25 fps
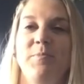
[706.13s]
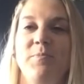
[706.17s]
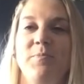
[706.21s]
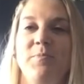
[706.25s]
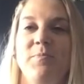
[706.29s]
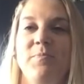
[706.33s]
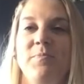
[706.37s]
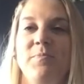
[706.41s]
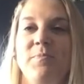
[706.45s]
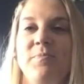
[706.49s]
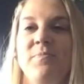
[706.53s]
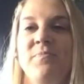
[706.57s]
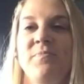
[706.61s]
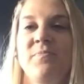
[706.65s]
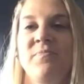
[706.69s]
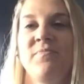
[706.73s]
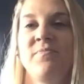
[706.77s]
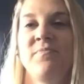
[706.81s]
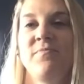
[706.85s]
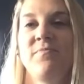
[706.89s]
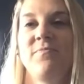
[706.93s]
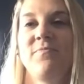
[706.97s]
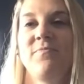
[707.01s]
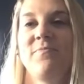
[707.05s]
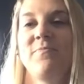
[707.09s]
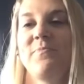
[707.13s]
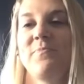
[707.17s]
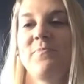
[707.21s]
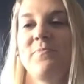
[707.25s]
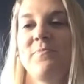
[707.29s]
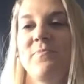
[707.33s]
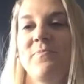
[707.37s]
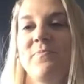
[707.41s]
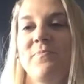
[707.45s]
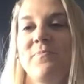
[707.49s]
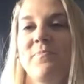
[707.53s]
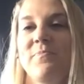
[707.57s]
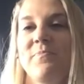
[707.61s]

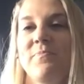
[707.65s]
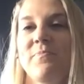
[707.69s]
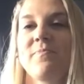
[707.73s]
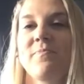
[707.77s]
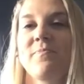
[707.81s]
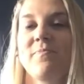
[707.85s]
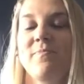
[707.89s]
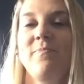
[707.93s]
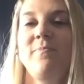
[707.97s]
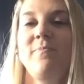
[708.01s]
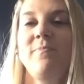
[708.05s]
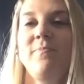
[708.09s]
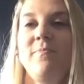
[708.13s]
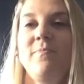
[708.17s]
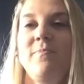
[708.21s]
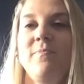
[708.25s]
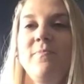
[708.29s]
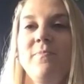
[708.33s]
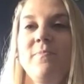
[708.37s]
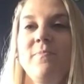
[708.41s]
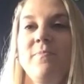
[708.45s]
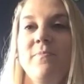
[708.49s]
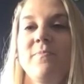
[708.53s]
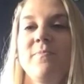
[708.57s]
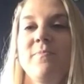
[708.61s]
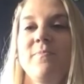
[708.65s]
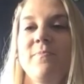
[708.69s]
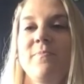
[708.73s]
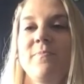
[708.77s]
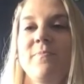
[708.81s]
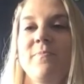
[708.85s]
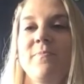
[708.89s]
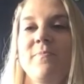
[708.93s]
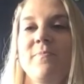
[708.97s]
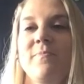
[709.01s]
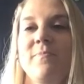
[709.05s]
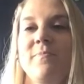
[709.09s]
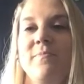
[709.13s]

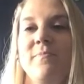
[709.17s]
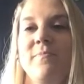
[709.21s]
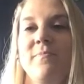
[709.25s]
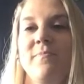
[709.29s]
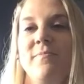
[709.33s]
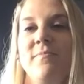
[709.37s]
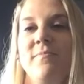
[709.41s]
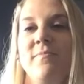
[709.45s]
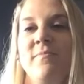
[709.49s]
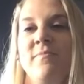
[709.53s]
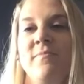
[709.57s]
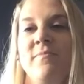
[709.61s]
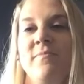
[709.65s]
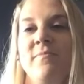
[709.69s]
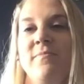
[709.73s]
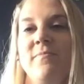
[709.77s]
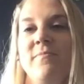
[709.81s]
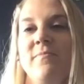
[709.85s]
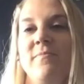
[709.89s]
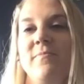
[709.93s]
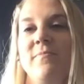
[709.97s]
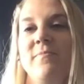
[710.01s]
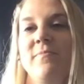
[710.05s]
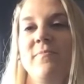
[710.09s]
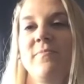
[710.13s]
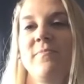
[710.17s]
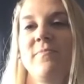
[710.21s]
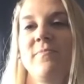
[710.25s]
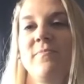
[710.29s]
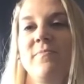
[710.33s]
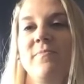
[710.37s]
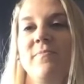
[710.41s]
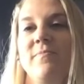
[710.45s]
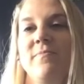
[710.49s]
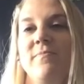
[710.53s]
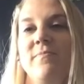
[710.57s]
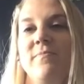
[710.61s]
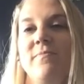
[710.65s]

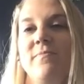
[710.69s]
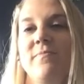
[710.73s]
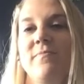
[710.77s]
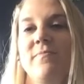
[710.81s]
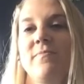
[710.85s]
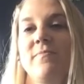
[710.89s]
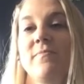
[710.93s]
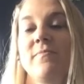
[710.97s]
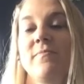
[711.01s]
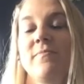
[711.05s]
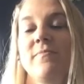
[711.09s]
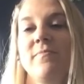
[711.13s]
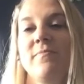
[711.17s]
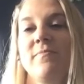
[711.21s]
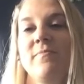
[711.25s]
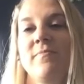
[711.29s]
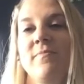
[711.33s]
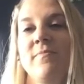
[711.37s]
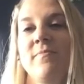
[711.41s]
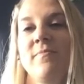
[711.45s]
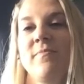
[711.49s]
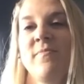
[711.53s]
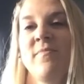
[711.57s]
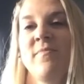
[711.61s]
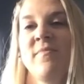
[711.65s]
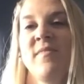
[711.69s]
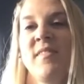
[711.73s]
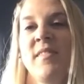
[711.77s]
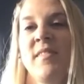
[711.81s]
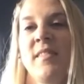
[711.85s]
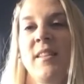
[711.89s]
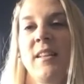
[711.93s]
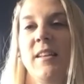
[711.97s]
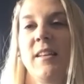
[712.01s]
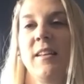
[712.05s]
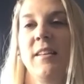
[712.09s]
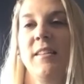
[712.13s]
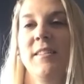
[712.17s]

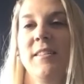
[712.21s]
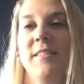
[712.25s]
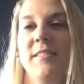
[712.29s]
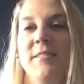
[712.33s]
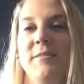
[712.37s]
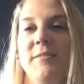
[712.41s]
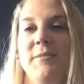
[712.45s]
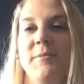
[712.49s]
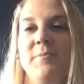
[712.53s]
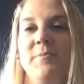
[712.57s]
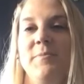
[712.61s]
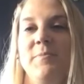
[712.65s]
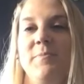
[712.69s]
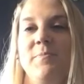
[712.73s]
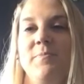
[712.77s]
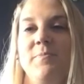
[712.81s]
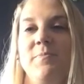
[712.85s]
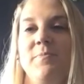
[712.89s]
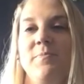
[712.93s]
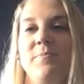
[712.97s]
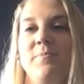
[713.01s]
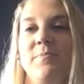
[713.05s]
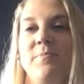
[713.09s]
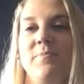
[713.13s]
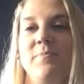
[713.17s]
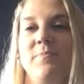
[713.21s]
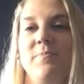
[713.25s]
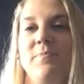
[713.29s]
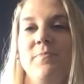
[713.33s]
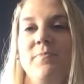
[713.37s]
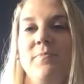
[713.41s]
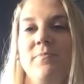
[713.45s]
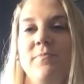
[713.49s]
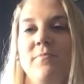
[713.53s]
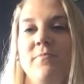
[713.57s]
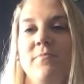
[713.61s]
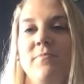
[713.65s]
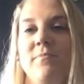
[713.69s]

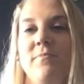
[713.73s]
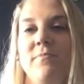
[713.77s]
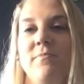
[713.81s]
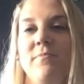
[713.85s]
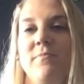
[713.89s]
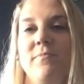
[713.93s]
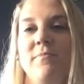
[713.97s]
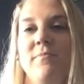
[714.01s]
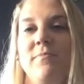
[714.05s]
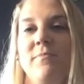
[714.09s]
[no speech]